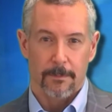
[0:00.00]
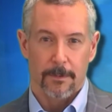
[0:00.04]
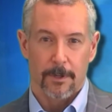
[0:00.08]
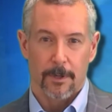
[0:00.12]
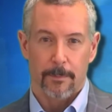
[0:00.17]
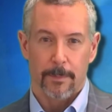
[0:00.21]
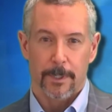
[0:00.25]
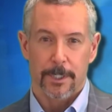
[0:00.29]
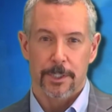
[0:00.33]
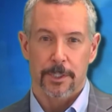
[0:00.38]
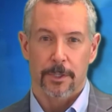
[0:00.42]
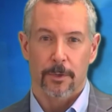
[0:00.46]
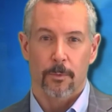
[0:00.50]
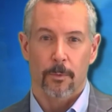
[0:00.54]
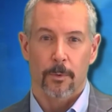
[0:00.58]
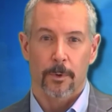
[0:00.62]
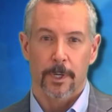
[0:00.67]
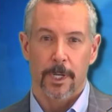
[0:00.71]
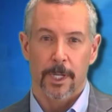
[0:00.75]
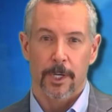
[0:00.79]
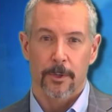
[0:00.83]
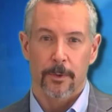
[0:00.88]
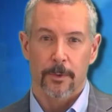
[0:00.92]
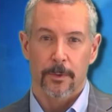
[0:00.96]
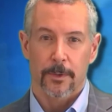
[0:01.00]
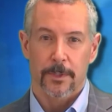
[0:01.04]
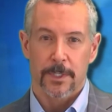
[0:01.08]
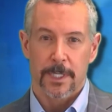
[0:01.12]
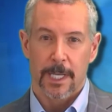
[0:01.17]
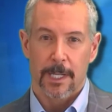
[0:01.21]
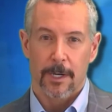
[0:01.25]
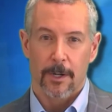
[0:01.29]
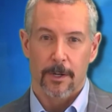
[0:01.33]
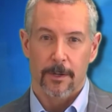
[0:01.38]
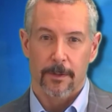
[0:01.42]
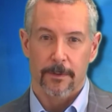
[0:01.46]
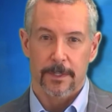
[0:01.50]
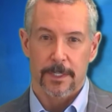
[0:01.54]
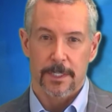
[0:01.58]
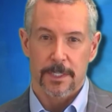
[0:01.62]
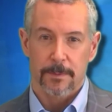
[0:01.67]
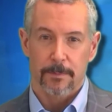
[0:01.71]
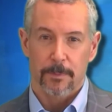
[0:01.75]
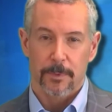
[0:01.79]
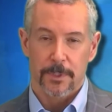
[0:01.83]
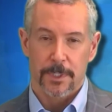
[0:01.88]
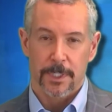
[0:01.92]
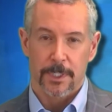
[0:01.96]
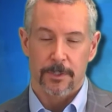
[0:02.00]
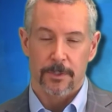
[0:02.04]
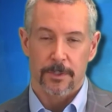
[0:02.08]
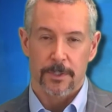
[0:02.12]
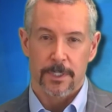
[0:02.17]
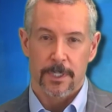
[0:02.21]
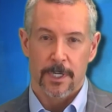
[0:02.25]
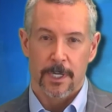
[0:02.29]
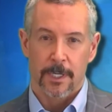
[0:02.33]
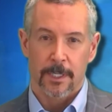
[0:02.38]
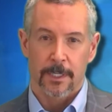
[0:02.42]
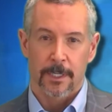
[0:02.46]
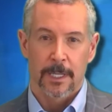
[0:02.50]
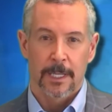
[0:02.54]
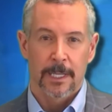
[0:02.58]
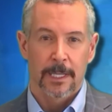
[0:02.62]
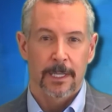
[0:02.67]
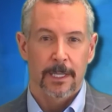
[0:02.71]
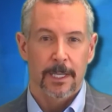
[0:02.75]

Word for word: our patient coordinator who's had all of these procedures done,